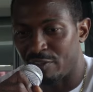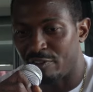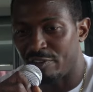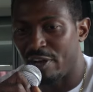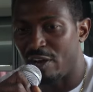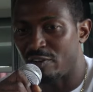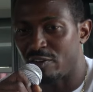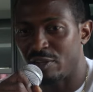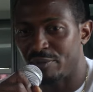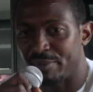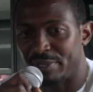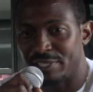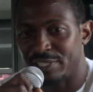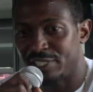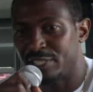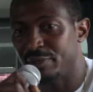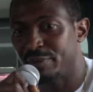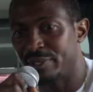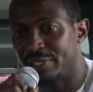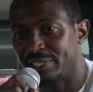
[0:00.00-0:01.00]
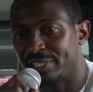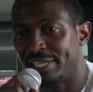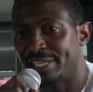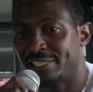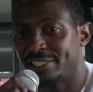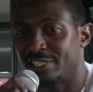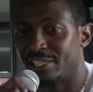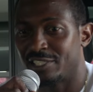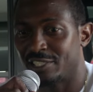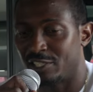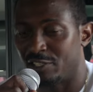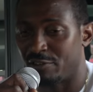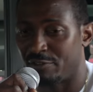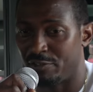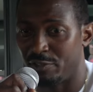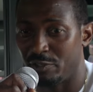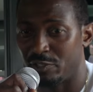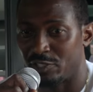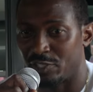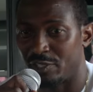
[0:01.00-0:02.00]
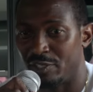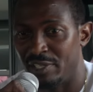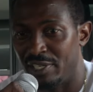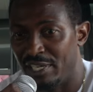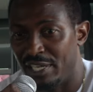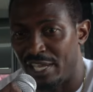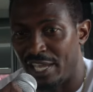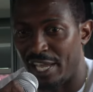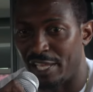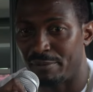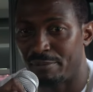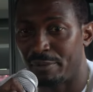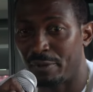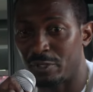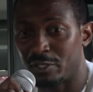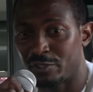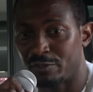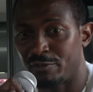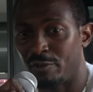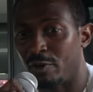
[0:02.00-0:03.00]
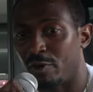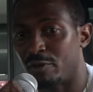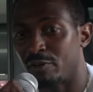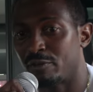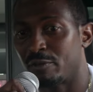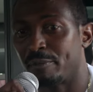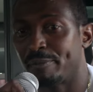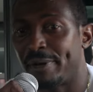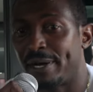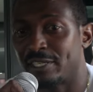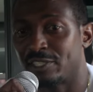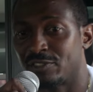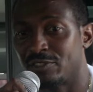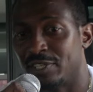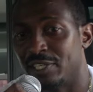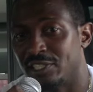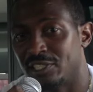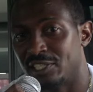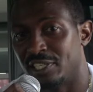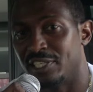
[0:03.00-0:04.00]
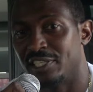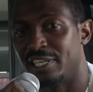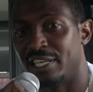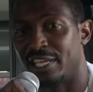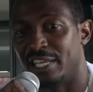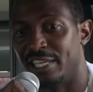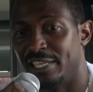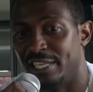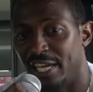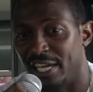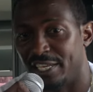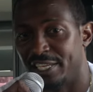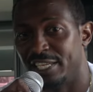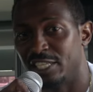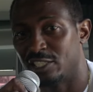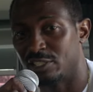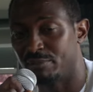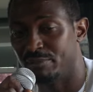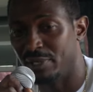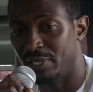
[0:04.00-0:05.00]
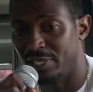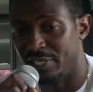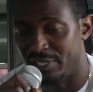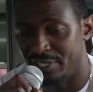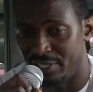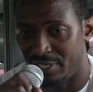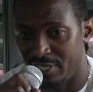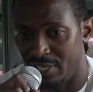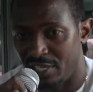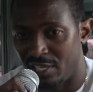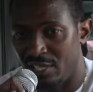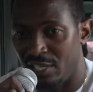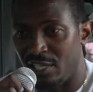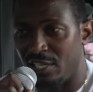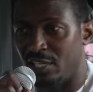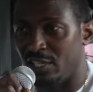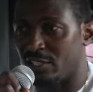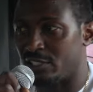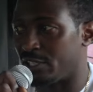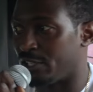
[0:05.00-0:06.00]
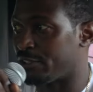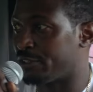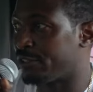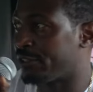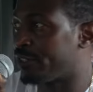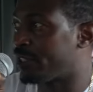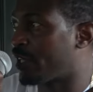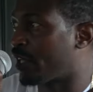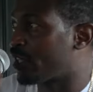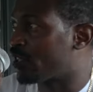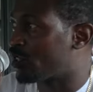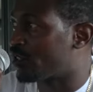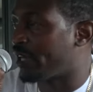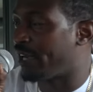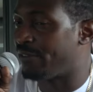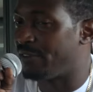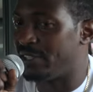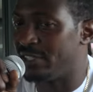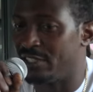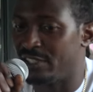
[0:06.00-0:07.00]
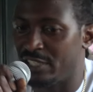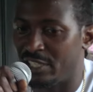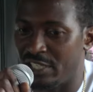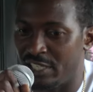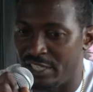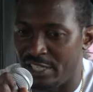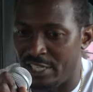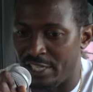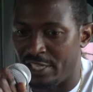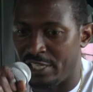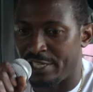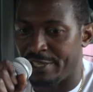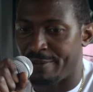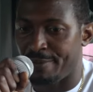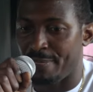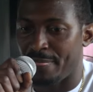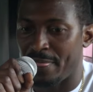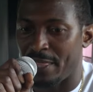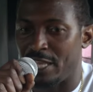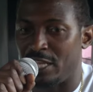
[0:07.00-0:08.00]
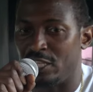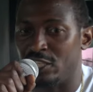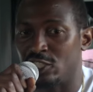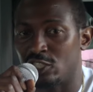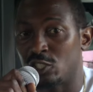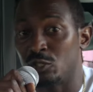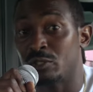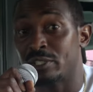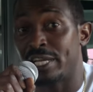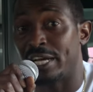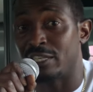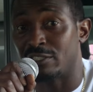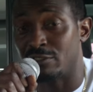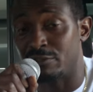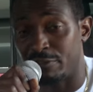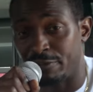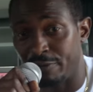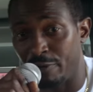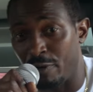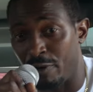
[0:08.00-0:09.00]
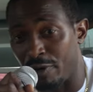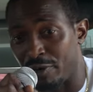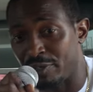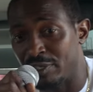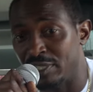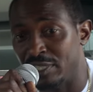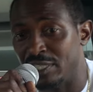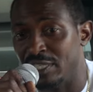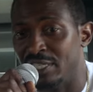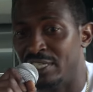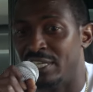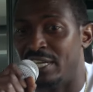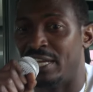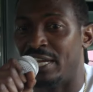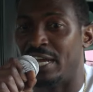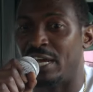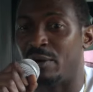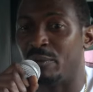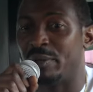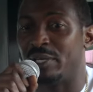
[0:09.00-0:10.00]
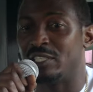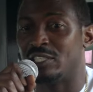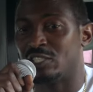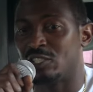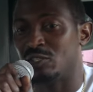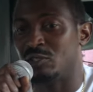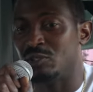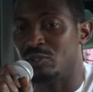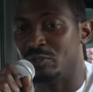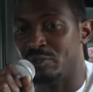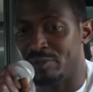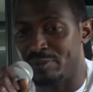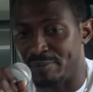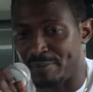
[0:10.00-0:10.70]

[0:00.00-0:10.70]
the ground up and see where it takes us in the future and push for repatriation and uh, nation building so i started traveling in 2004 i went to